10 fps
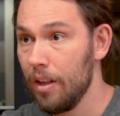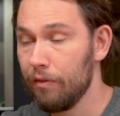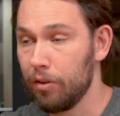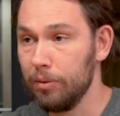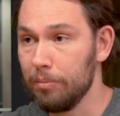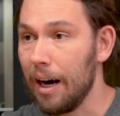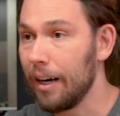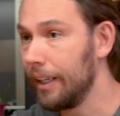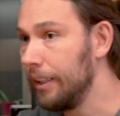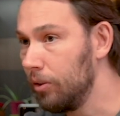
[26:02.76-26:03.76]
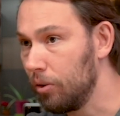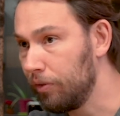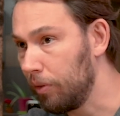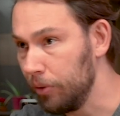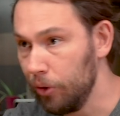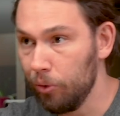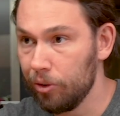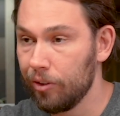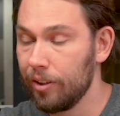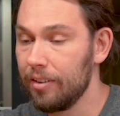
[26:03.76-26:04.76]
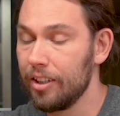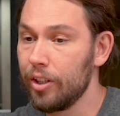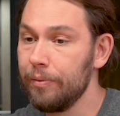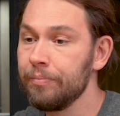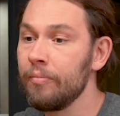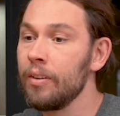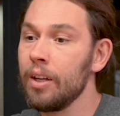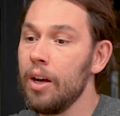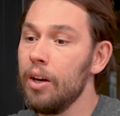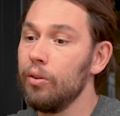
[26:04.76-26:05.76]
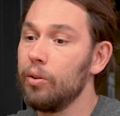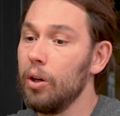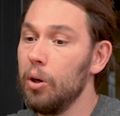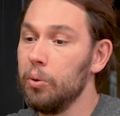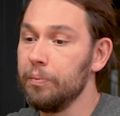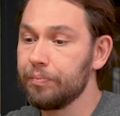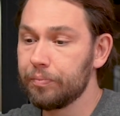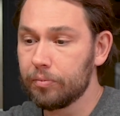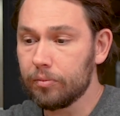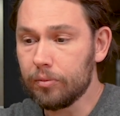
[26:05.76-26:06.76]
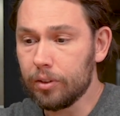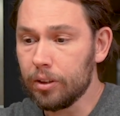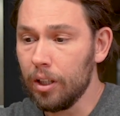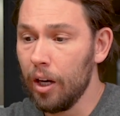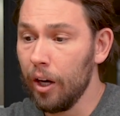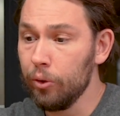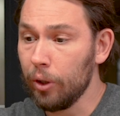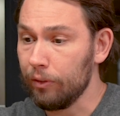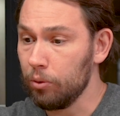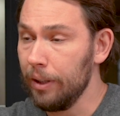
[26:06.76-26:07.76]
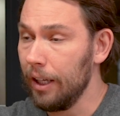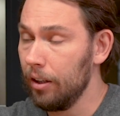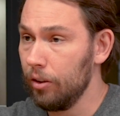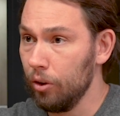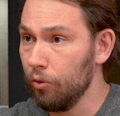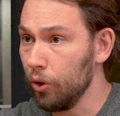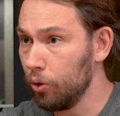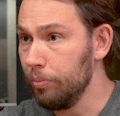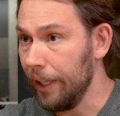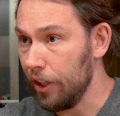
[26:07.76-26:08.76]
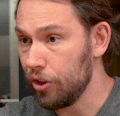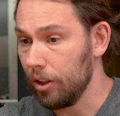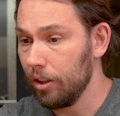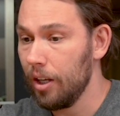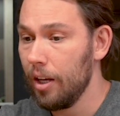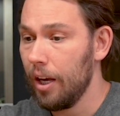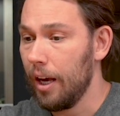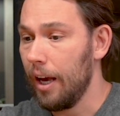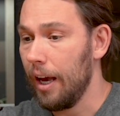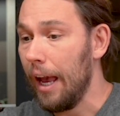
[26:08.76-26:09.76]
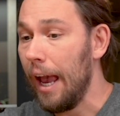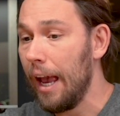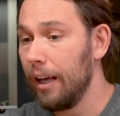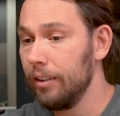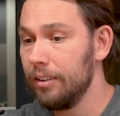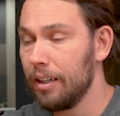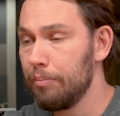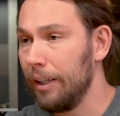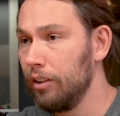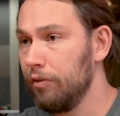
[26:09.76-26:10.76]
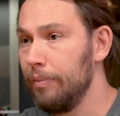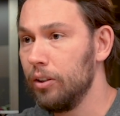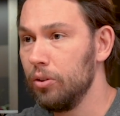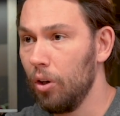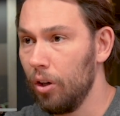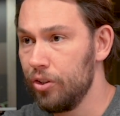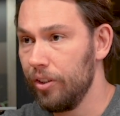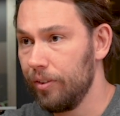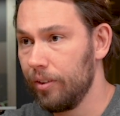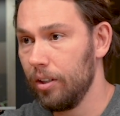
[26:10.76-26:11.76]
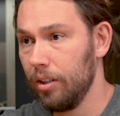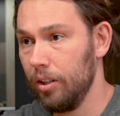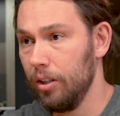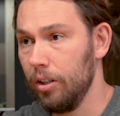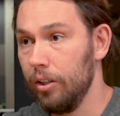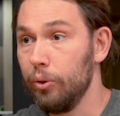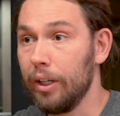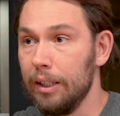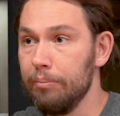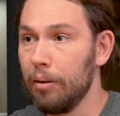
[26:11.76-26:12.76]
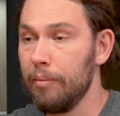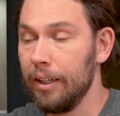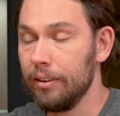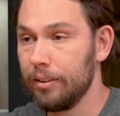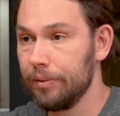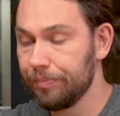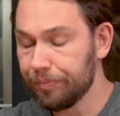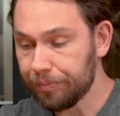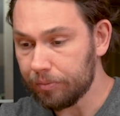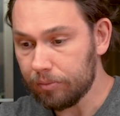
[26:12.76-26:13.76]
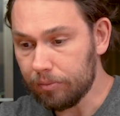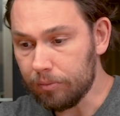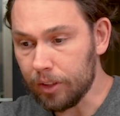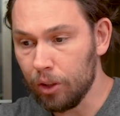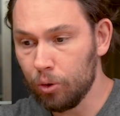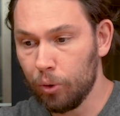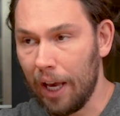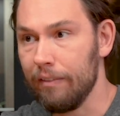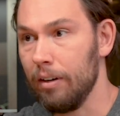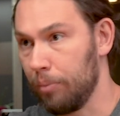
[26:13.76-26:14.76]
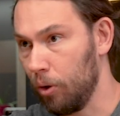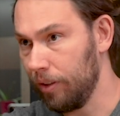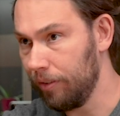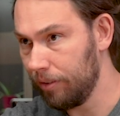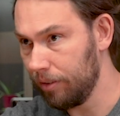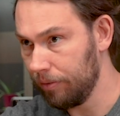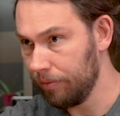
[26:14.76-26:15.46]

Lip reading: from the market or from the users, etc. So you want to be agile, and there are plenty of methodologies you can implement to have a process